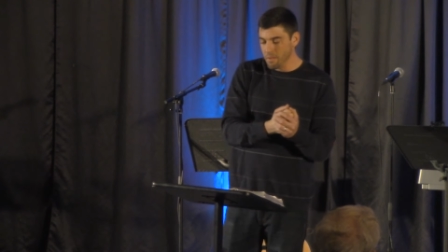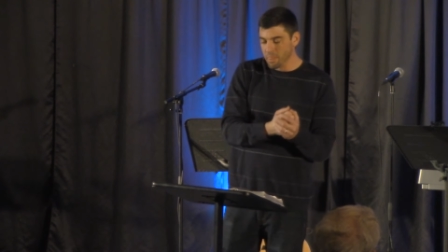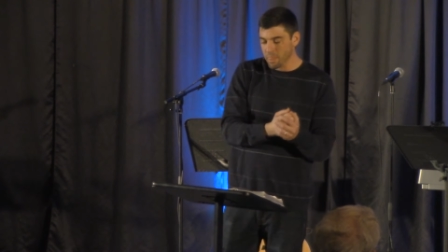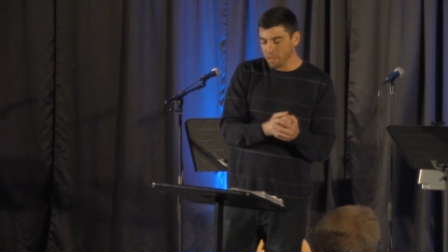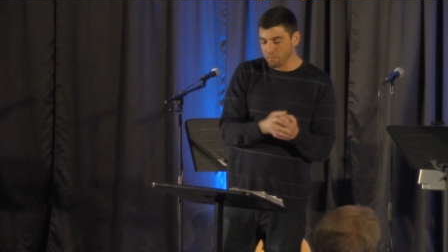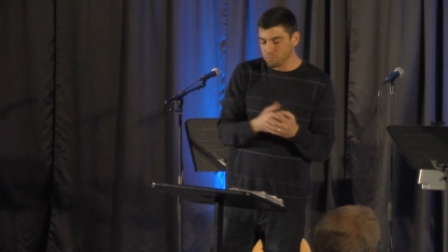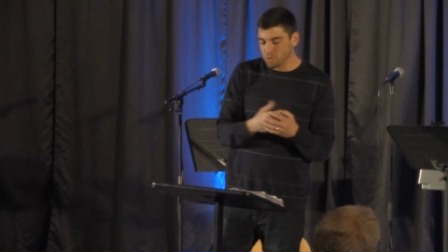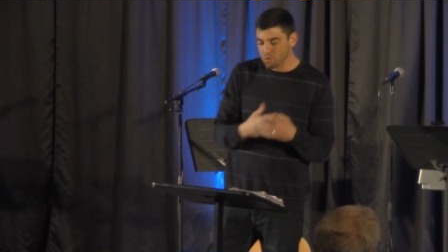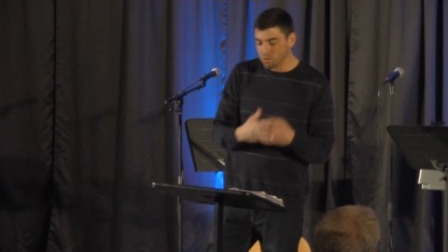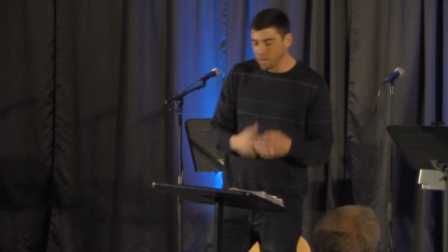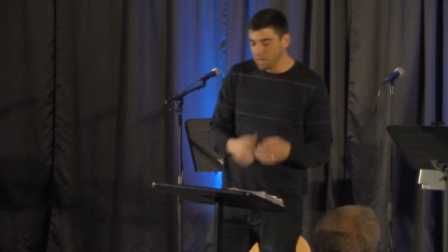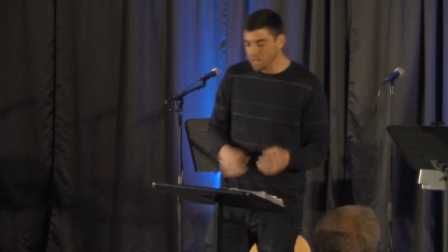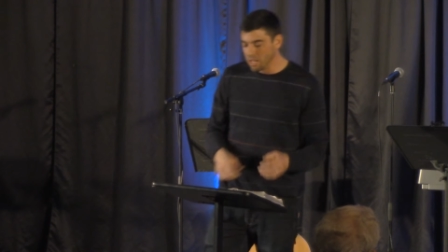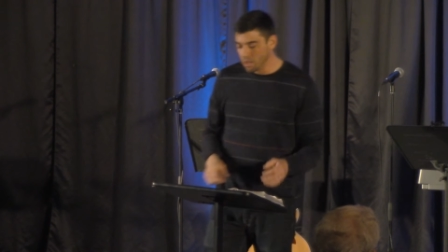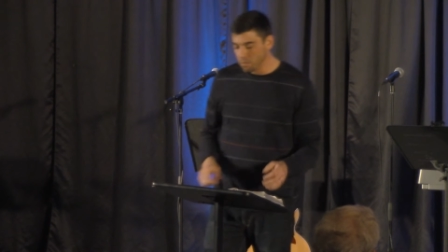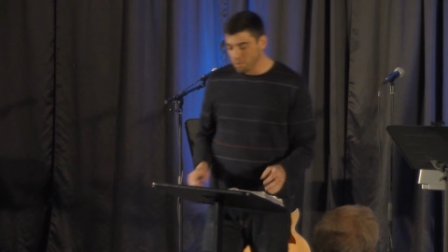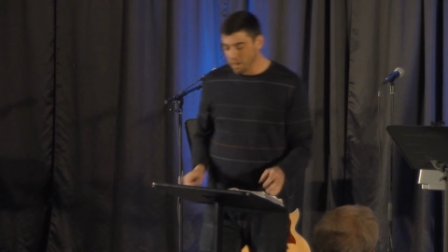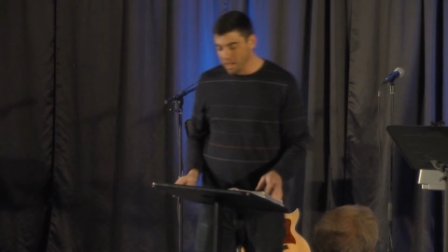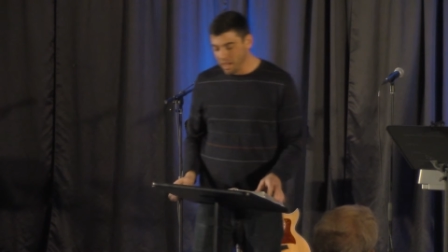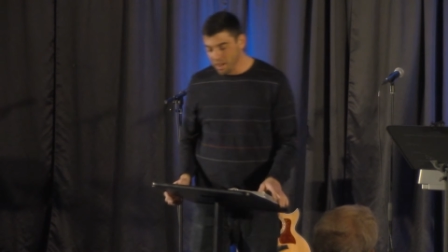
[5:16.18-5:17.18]
I've been reading
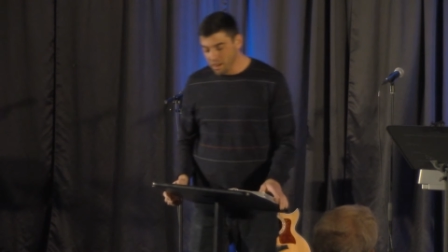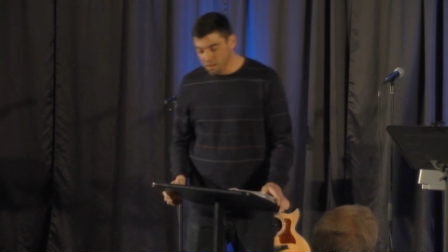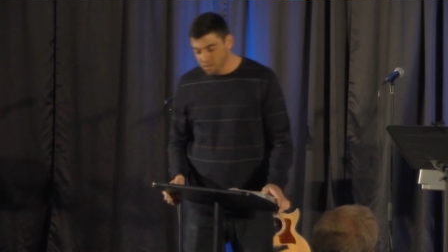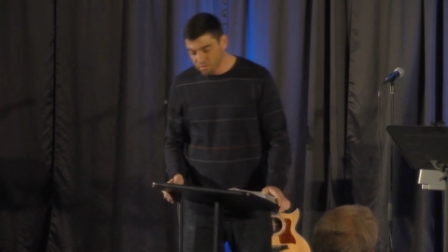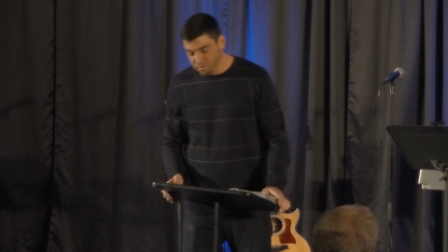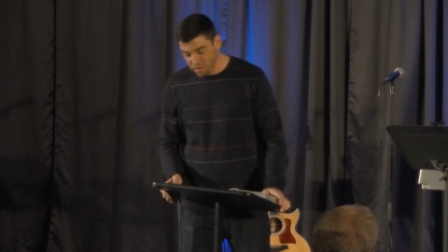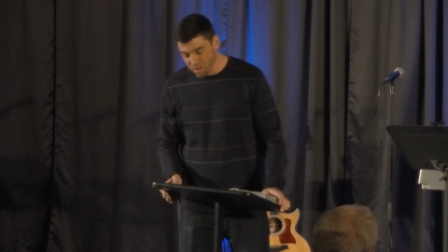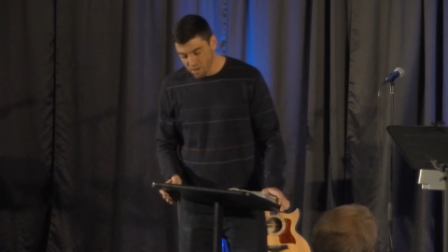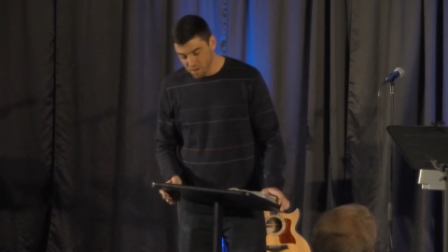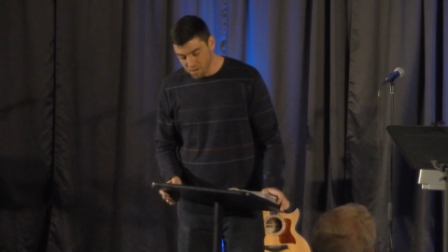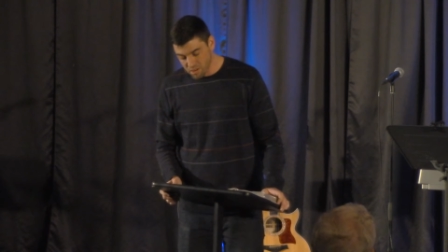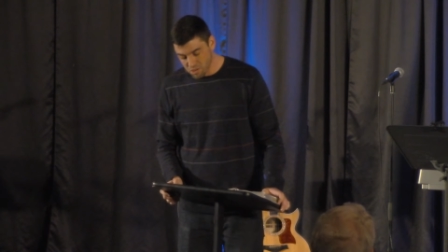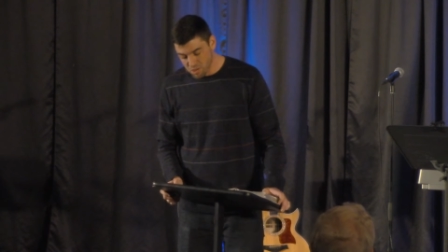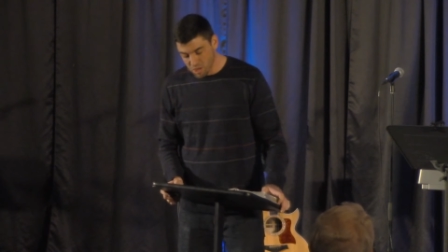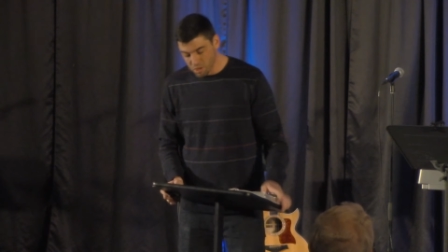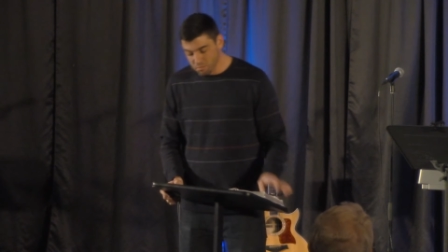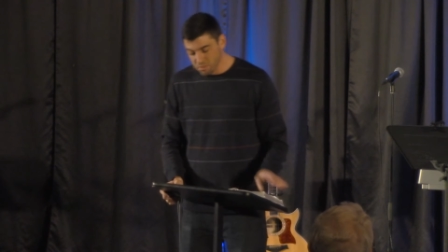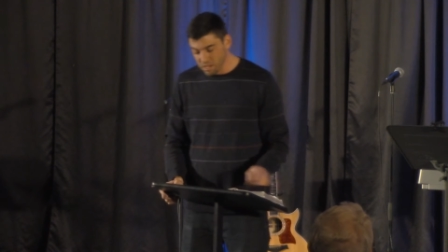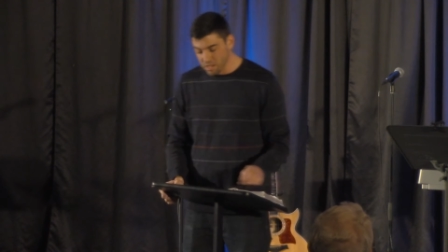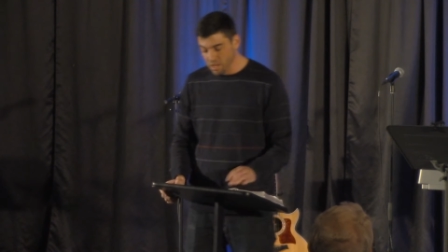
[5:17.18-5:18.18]
a biography on a
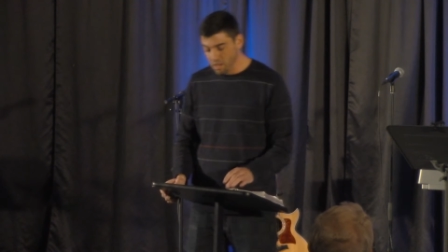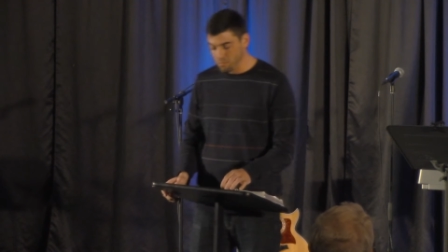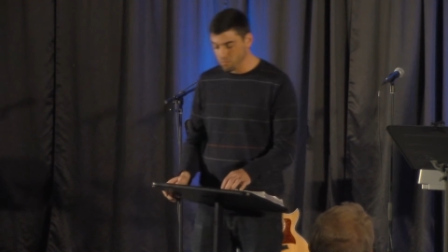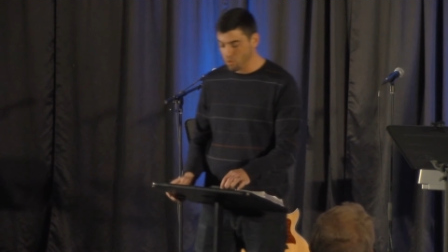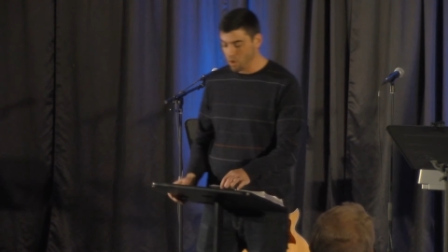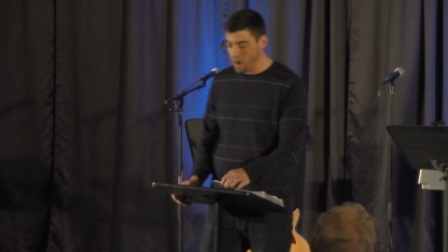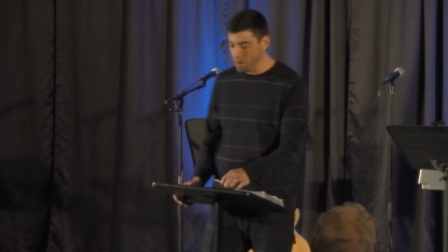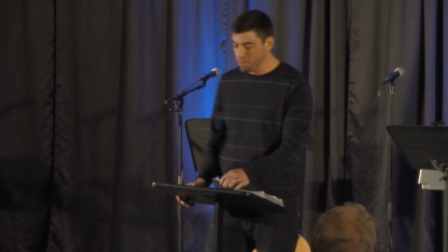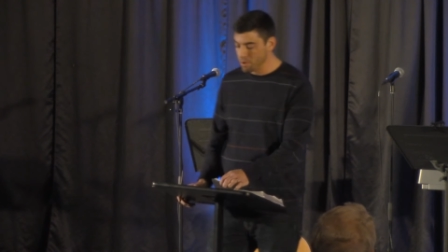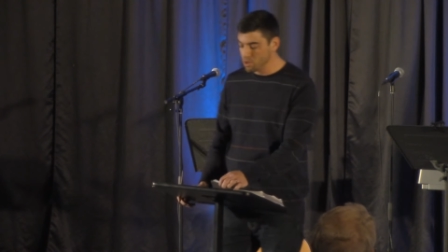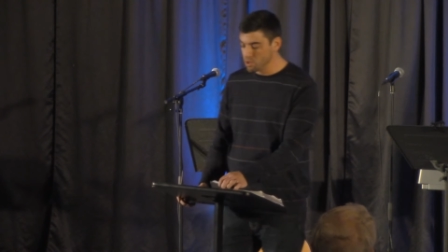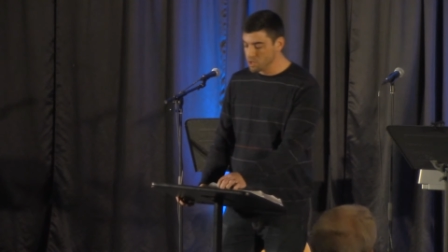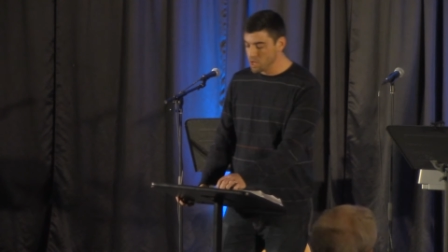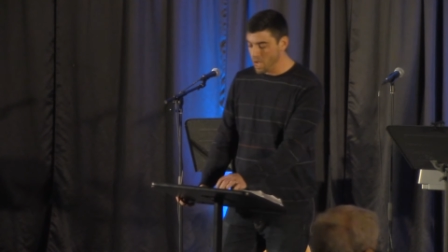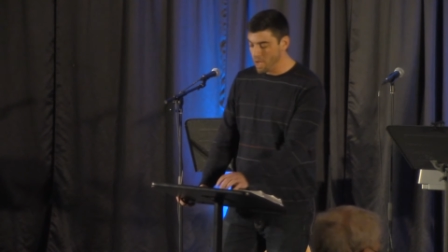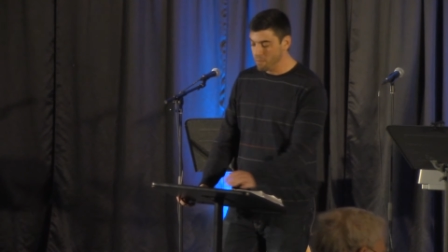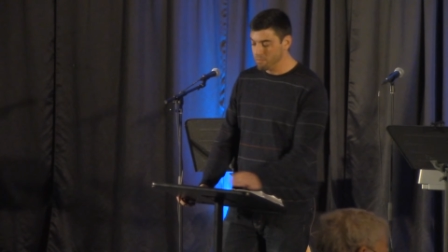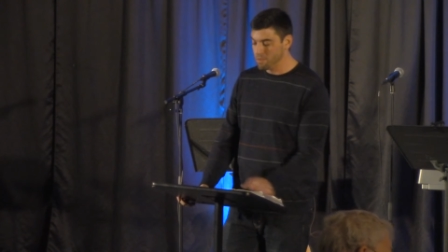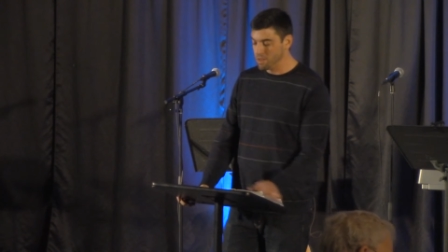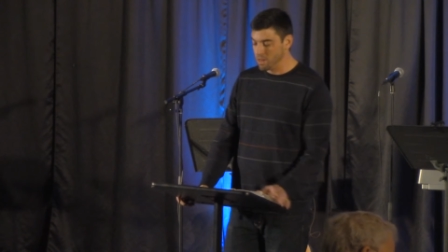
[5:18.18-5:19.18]
gentleman named Robert
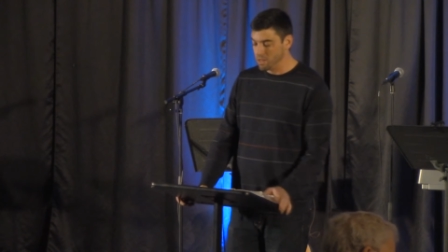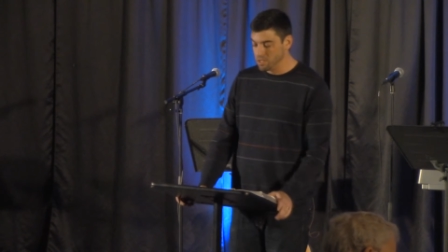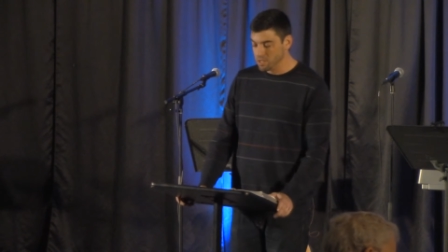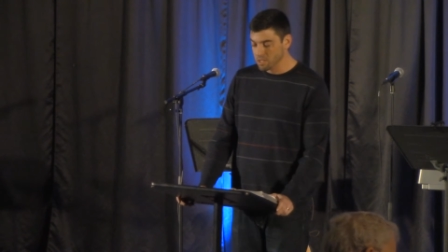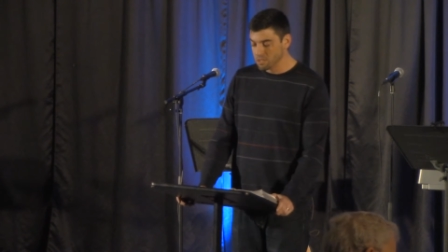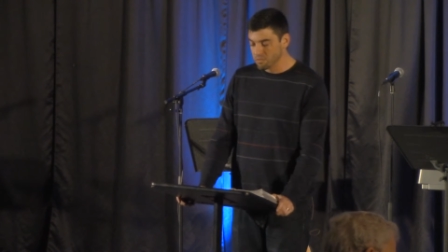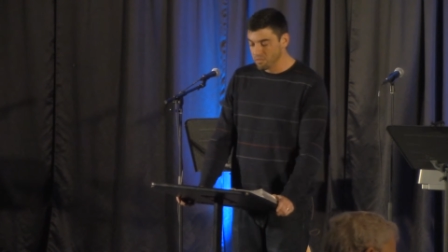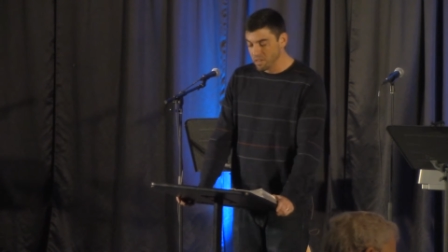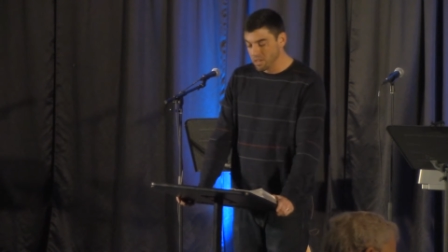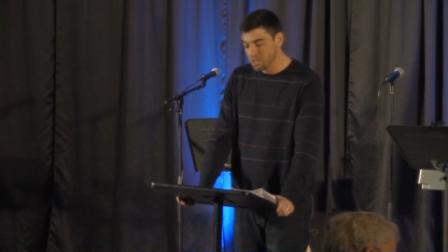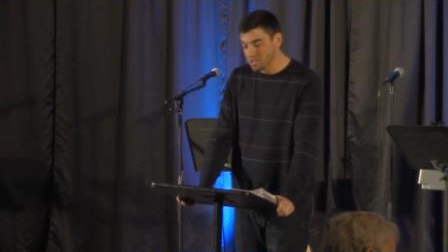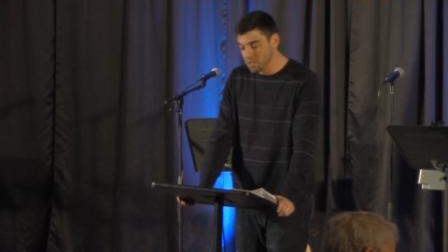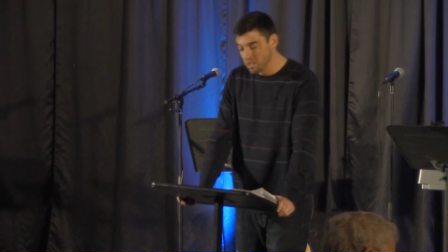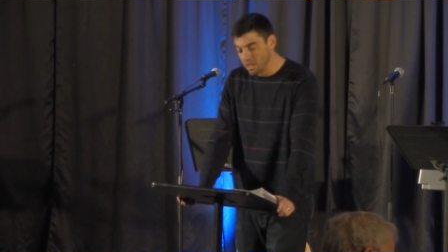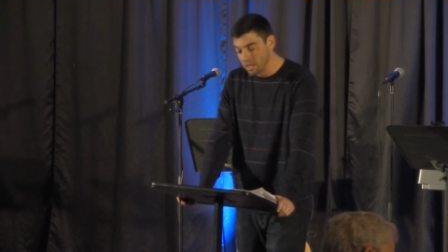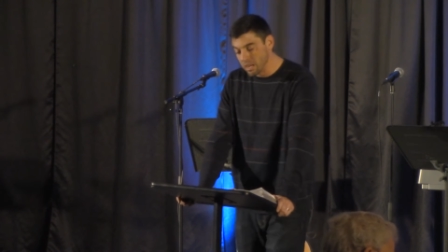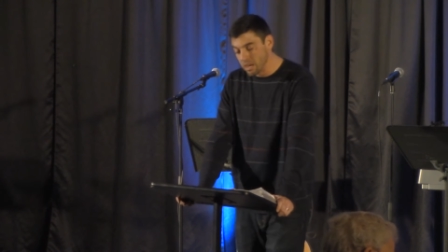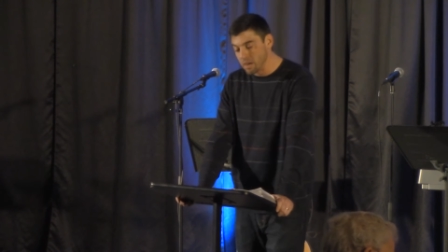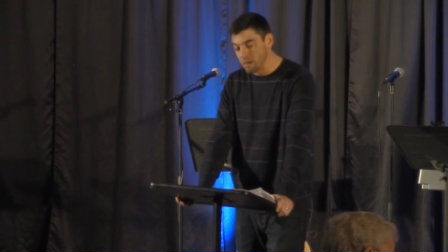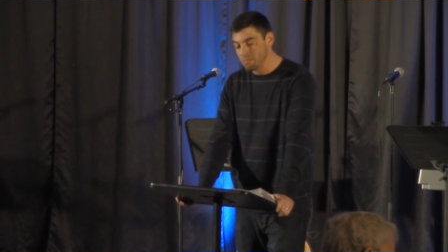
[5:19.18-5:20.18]
Chapman. I just finished
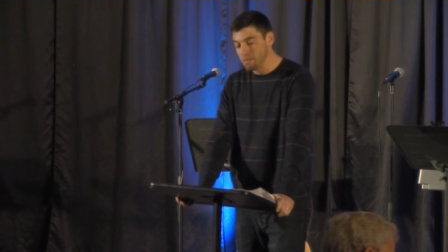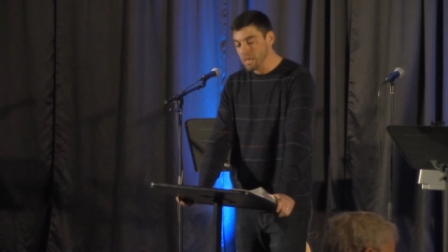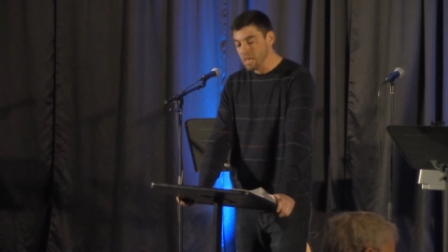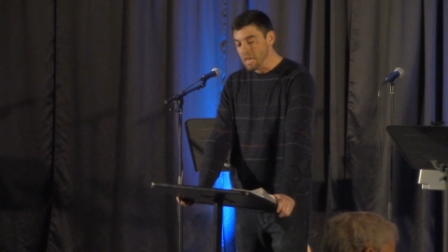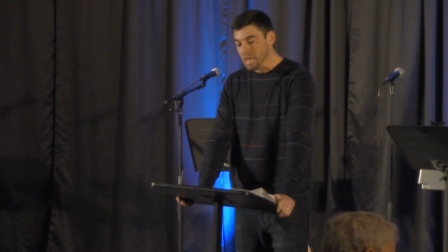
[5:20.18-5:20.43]
it up.